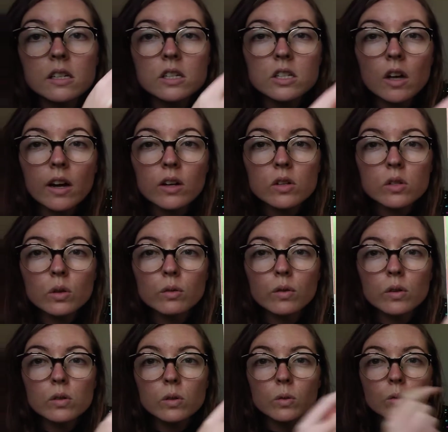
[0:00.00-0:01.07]
dinosaur
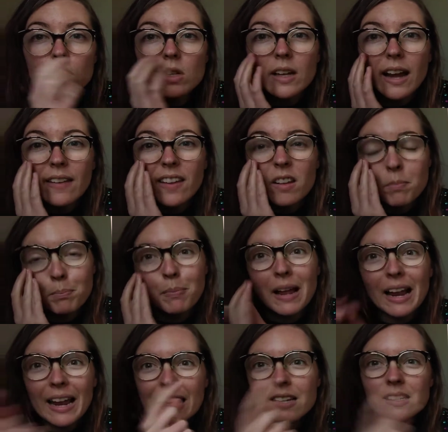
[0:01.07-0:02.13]
fossils and they've
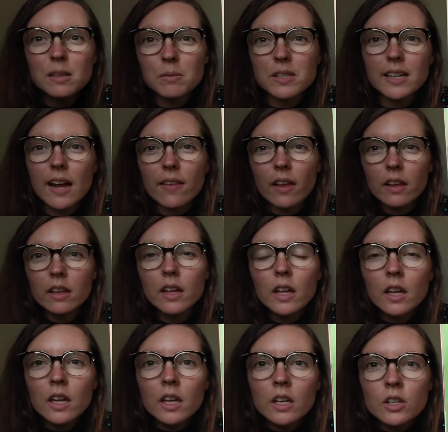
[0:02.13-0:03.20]
placed them together.
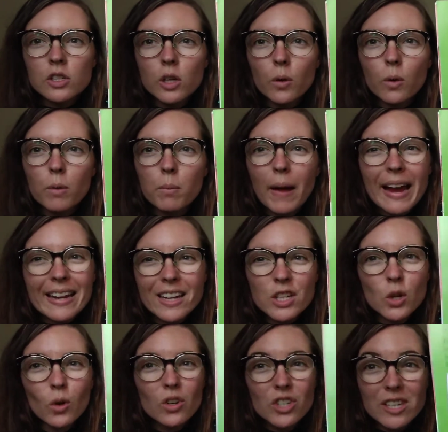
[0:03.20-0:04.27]
So
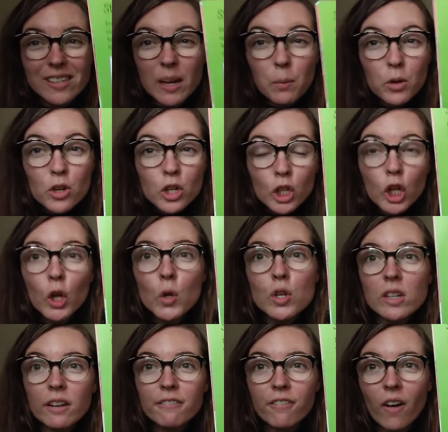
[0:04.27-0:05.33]
paleontologists, they wouldn't
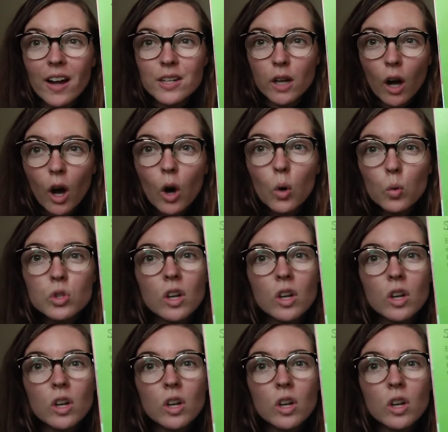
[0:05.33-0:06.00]
usually find a whole